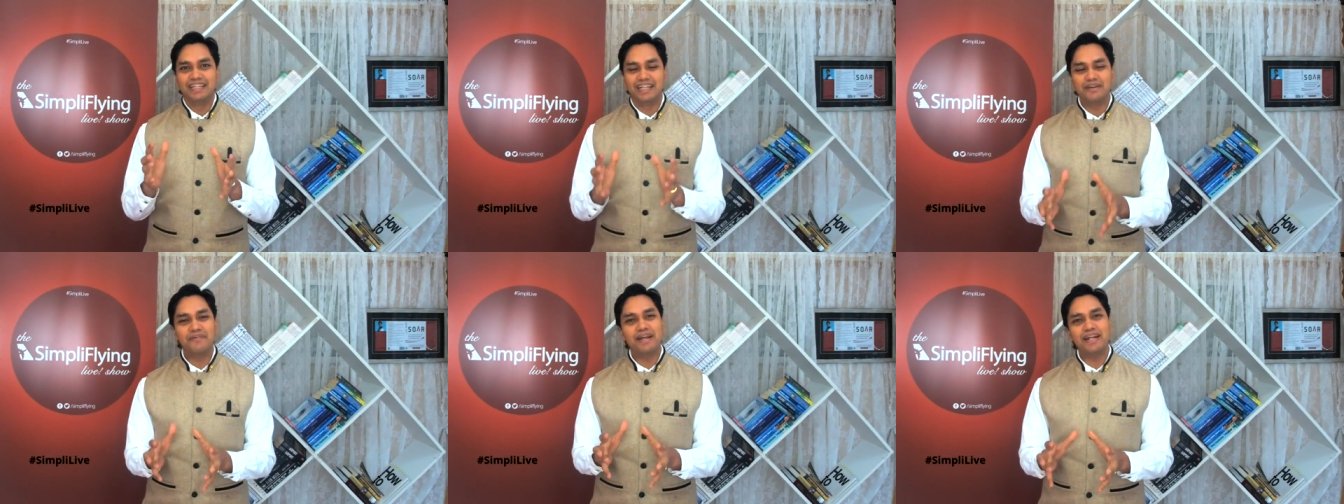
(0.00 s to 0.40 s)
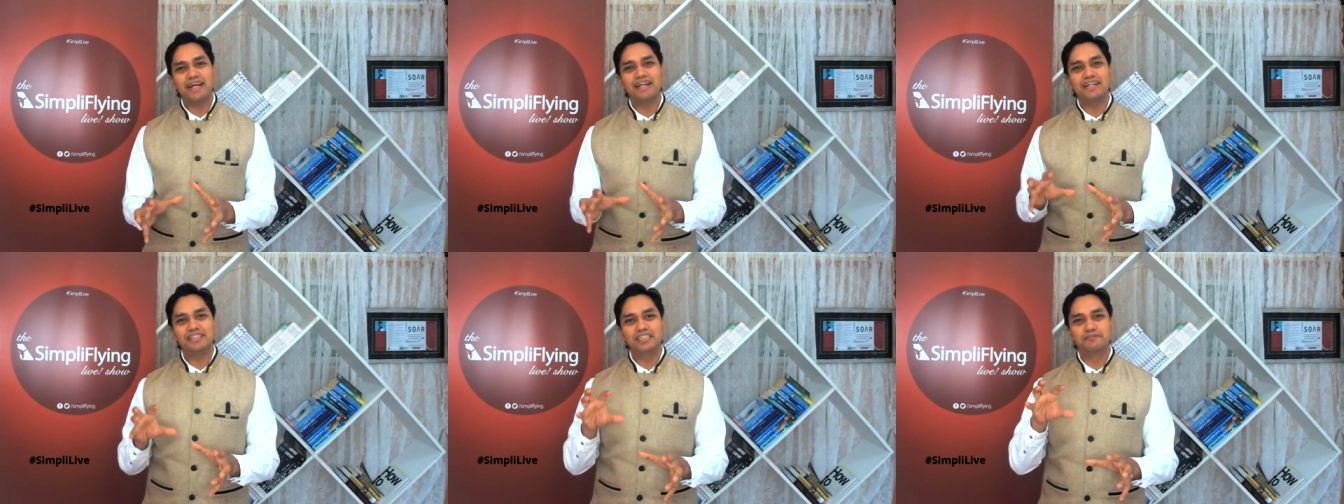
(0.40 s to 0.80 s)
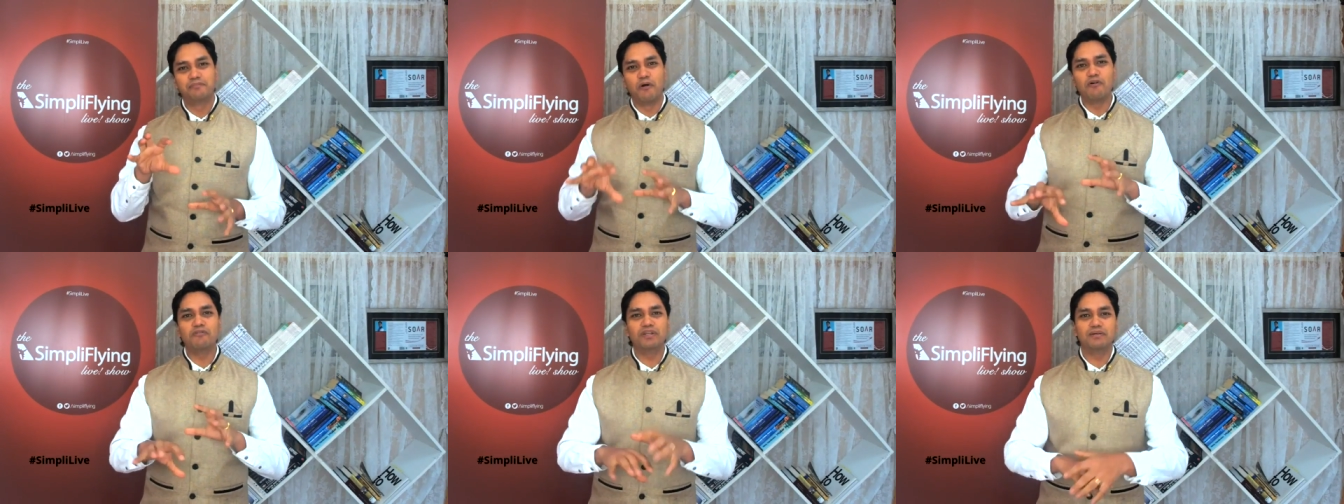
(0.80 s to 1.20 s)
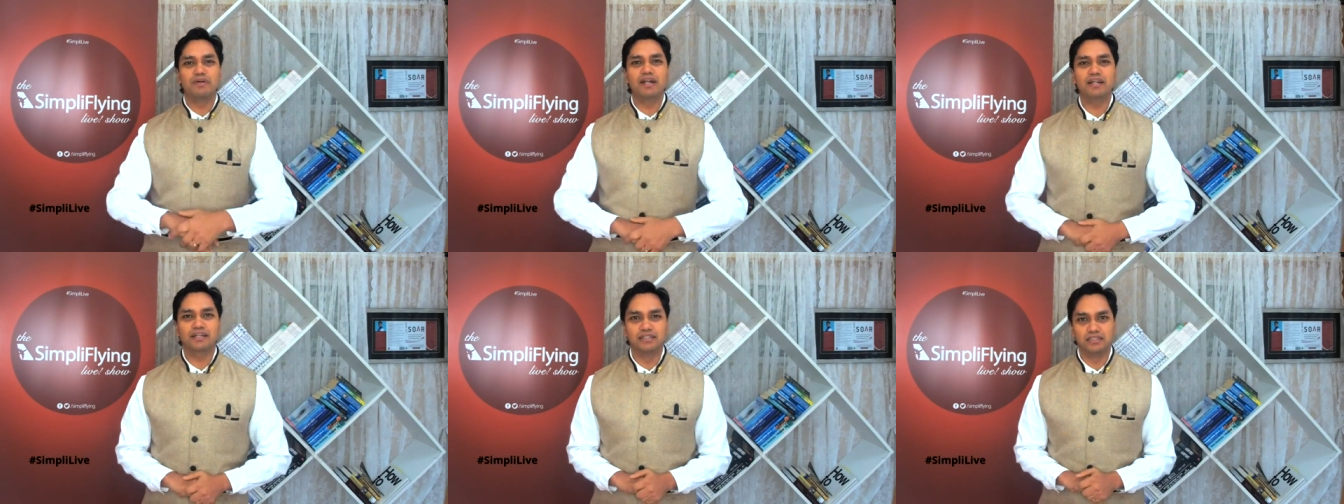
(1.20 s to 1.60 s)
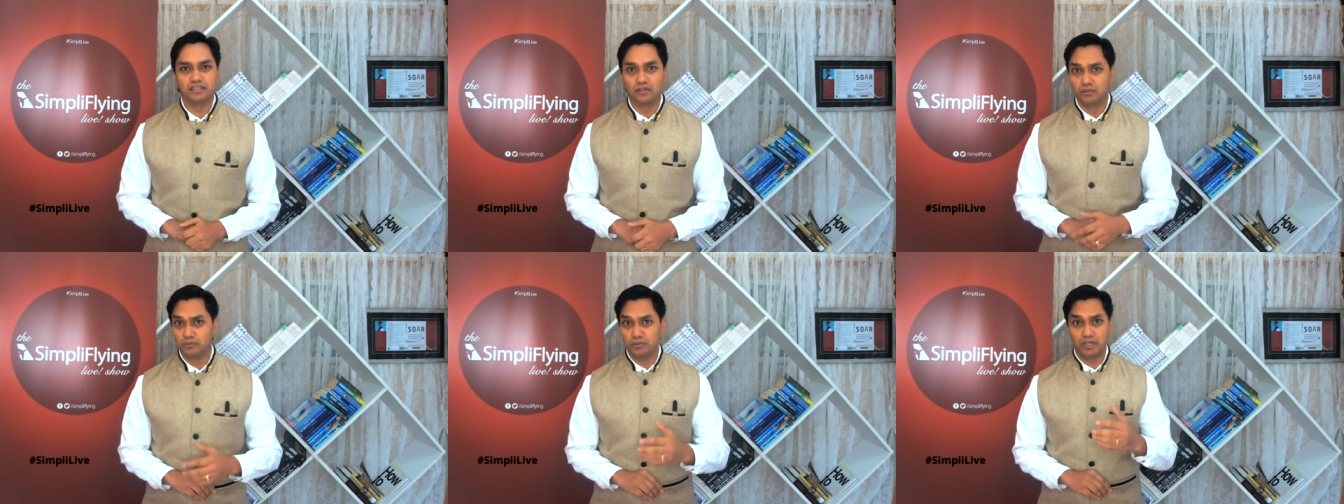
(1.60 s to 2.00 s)
They went and spoke with
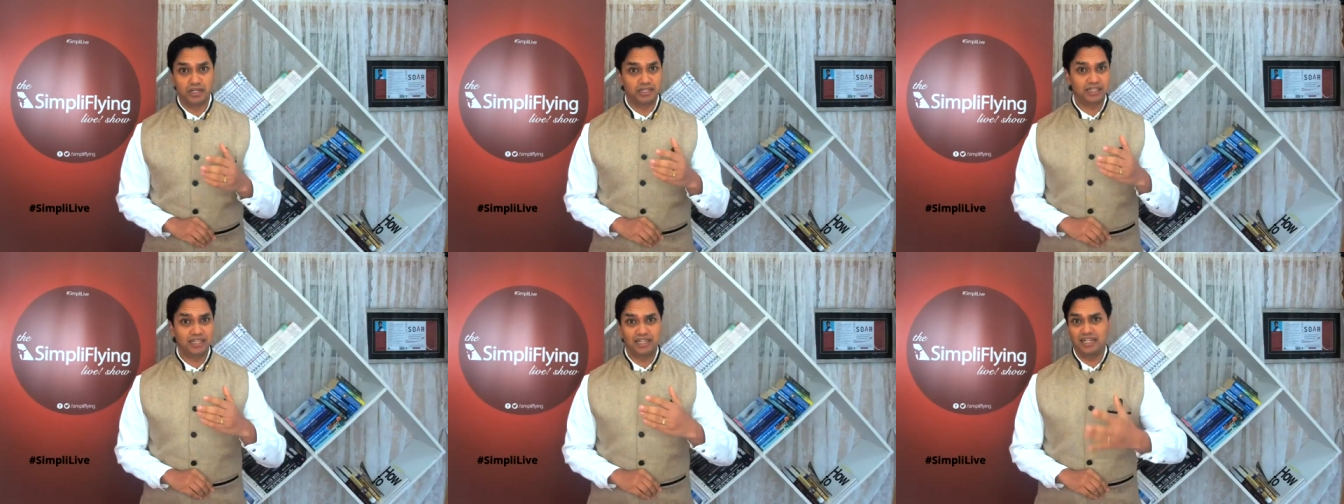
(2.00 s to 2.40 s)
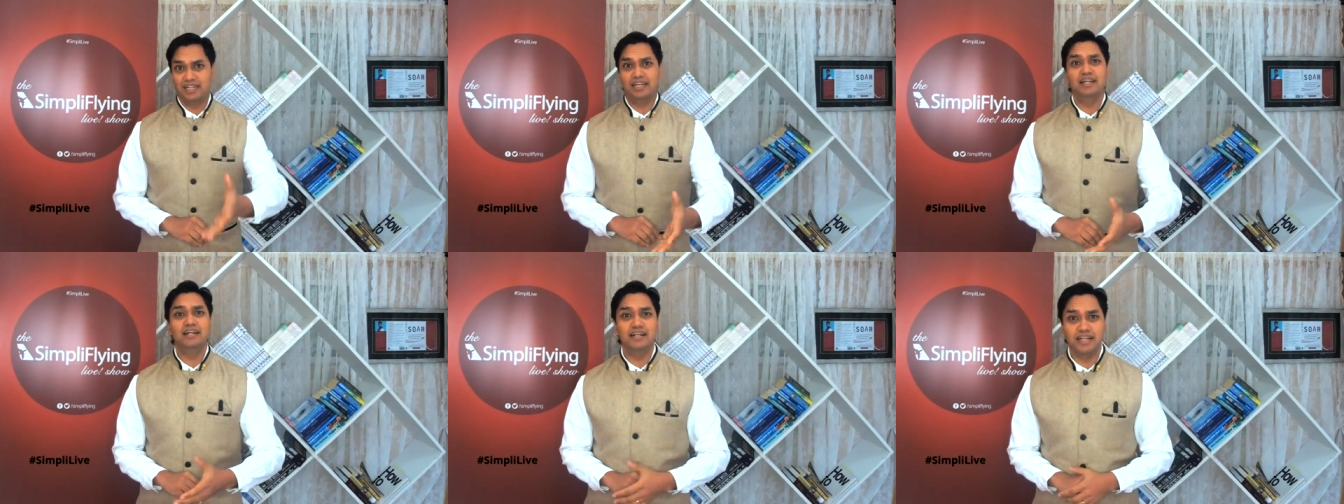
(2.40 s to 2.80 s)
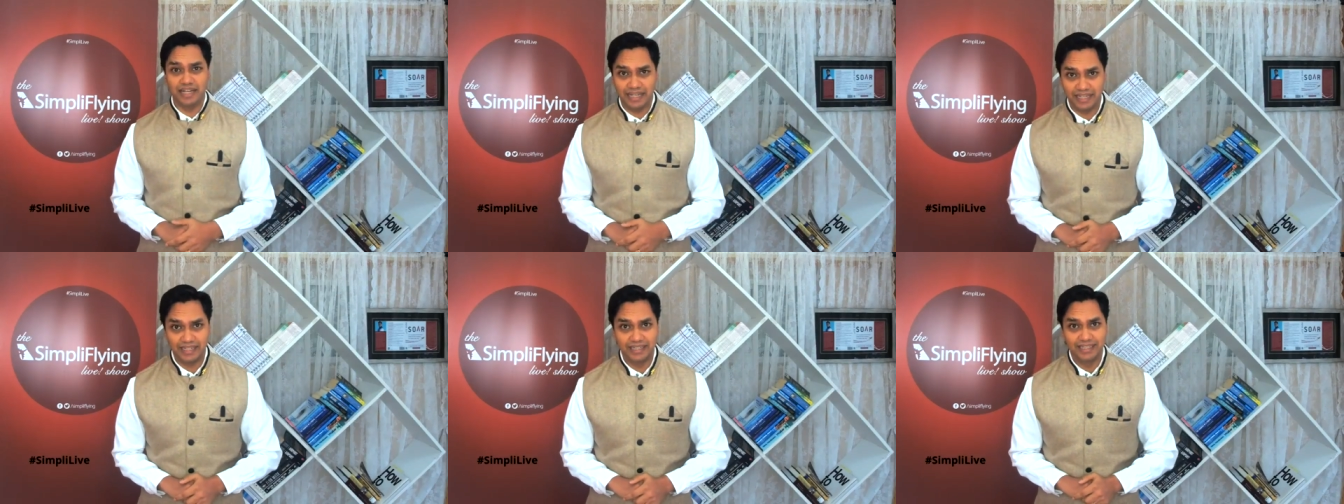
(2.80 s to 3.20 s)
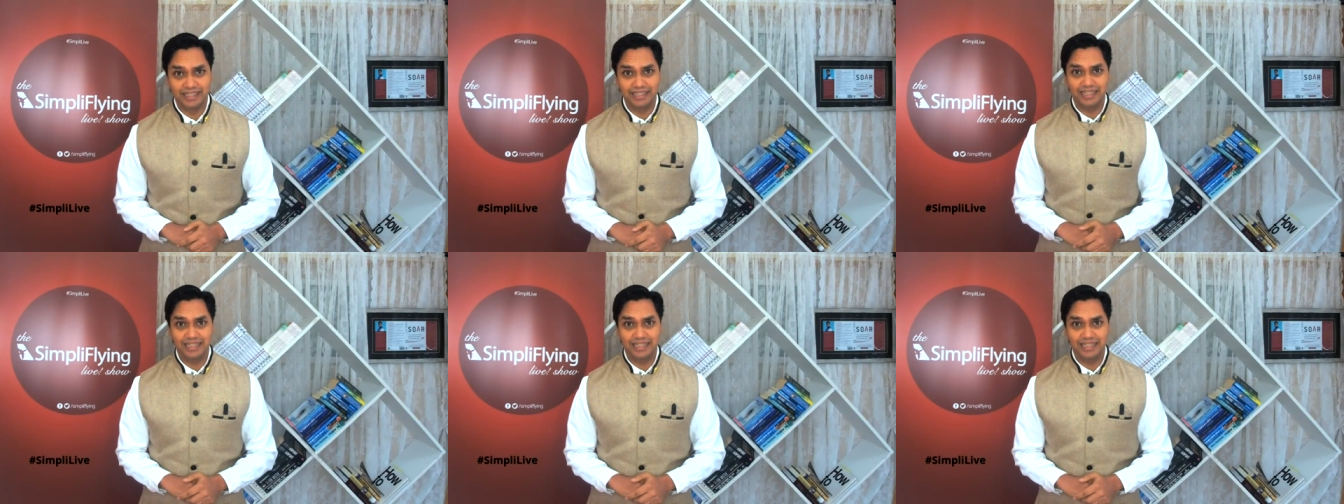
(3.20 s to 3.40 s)
Americans who were clearly